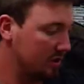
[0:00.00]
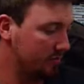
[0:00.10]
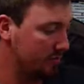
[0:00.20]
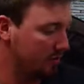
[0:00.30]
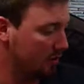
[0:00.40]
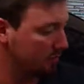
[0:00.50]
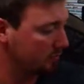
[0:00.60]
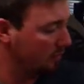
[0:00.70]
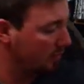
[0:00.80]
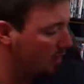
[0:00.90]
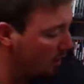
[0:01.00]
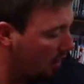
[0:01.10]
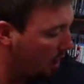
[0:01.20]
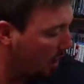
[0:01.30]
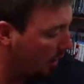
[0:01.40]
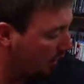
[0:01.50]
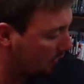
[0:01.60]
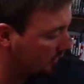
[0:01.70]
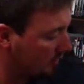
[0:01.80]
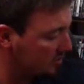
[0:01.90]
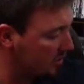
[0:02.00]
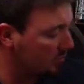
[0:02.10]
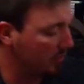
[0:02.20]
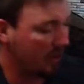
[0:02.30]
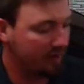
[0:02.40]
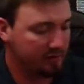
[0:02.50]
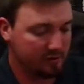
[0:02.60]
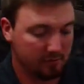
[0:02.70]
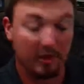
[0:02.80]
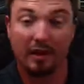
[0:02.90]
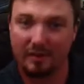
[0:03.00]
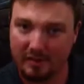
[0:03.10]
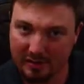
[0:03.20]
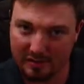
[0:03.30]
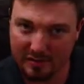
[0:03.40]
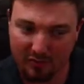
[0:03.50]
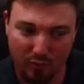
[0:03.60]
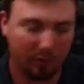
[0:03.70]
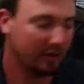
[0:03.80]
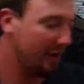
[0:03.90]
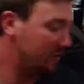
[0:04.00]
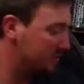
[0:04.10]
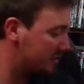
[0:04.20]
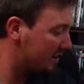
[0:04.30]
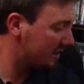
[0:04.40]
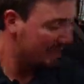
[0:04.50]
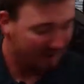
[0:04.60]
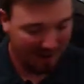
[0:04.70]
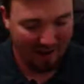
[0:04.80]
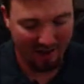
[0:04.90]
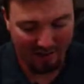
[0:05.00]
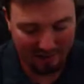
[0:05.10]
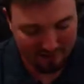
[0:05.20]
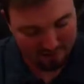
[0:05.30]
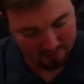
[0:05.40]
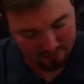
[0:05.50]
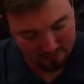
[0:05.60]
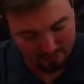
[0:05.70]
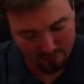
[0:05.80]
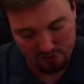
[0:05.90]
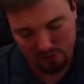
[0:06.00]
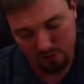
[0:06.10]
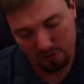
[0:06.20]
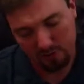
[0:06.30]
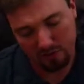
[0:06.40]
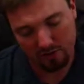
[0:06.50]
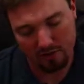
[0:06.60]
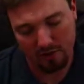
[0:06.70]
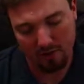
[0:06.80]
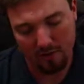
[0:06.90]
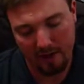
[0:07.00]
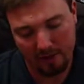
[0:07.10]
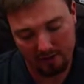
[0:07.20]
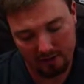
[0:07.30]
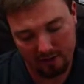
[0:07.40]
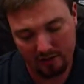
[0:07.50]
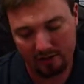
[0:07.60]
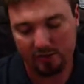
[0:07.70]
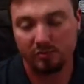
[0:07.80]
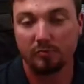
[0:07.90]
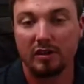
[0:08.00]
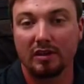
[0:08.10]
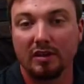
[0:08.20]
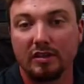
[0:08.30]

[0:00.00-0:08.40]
and stuff. So, alright, next up we have some N64 games. First one we're going to talk about is